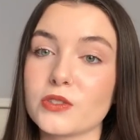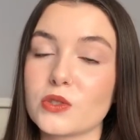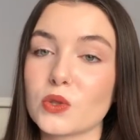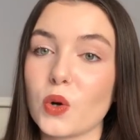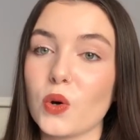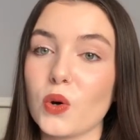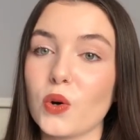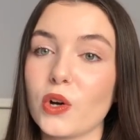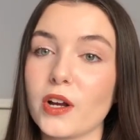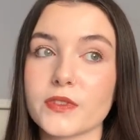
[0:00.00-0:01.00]
So
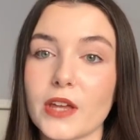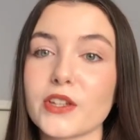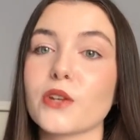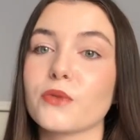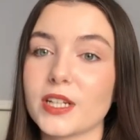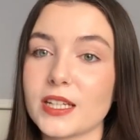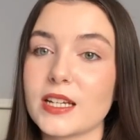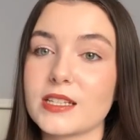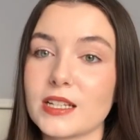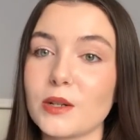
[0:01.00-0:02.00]
I think it really
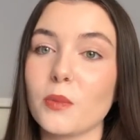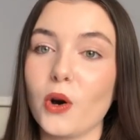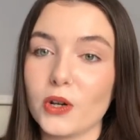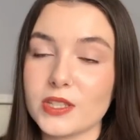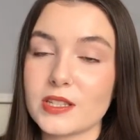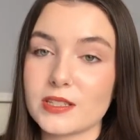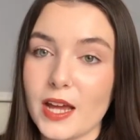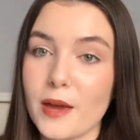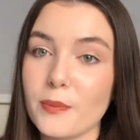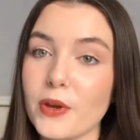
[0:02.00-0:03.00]
is an important step
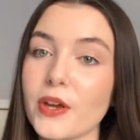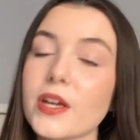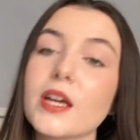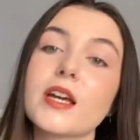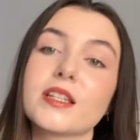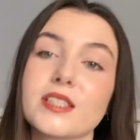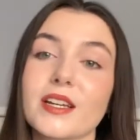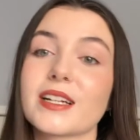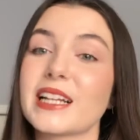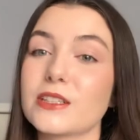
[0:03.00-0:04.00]
to
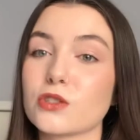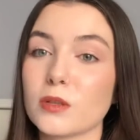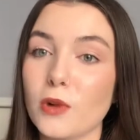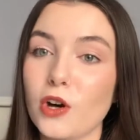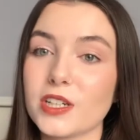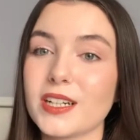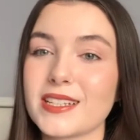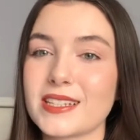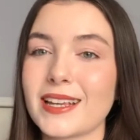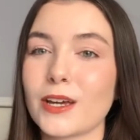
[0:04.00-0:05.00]
cleanse on a morning, as I
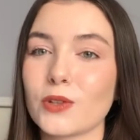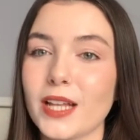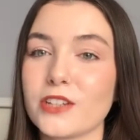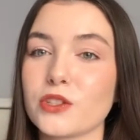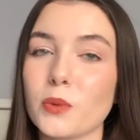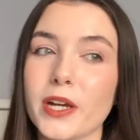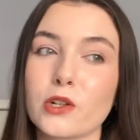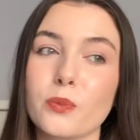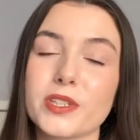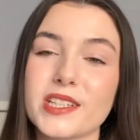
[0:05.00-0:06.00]
say, unless you wake
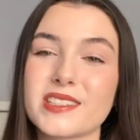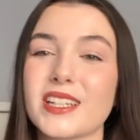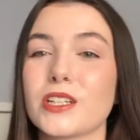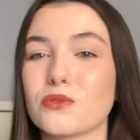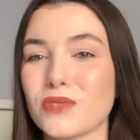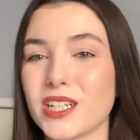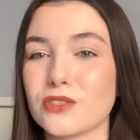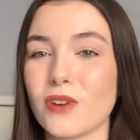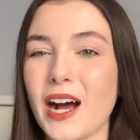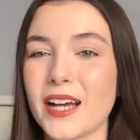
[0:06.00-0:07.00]
up and your skin is really
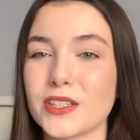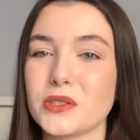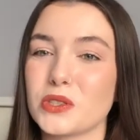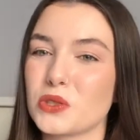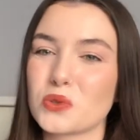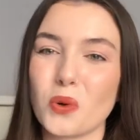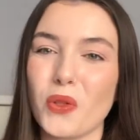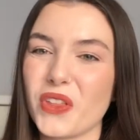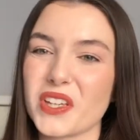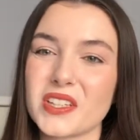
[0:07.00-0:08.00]
dry and you just don't
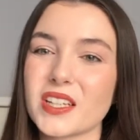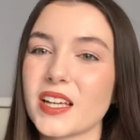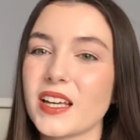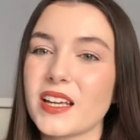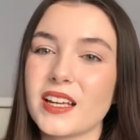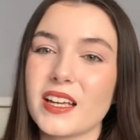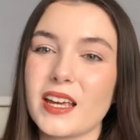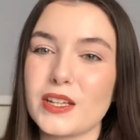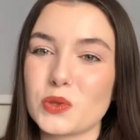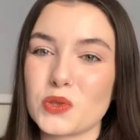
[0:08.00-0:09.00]
think
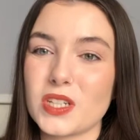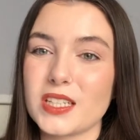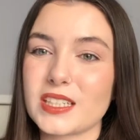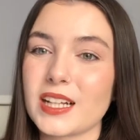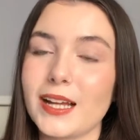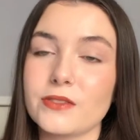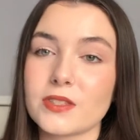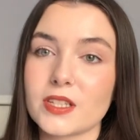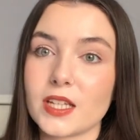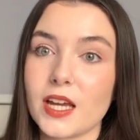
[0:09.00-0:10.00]
it does need a cleanse,
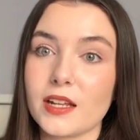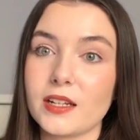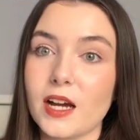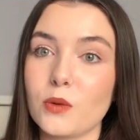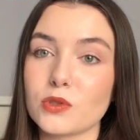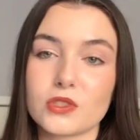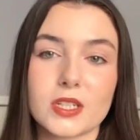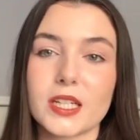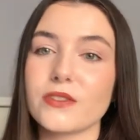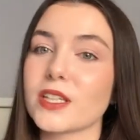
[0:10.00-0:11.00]
then I would just
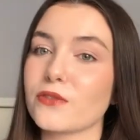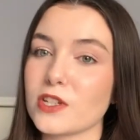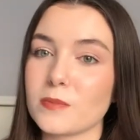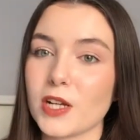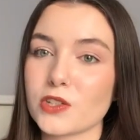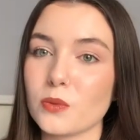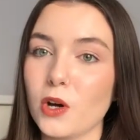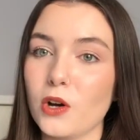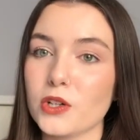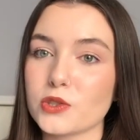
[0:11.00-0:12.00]
leave it, give it a splash of
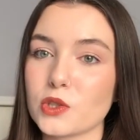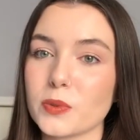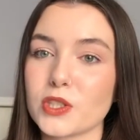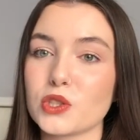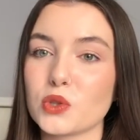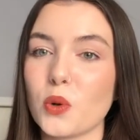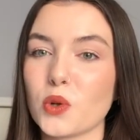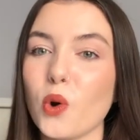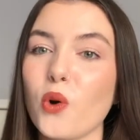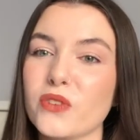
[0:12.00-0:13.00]
water, just because you don't want
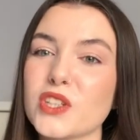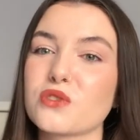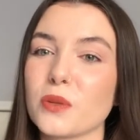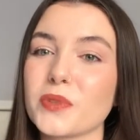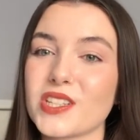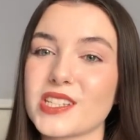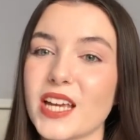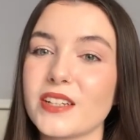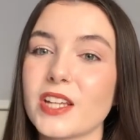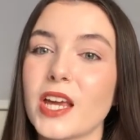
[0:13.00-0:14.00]
to overly strip your
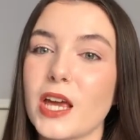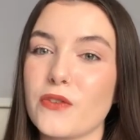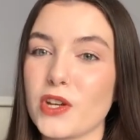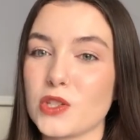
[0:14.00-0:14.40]
skin if it is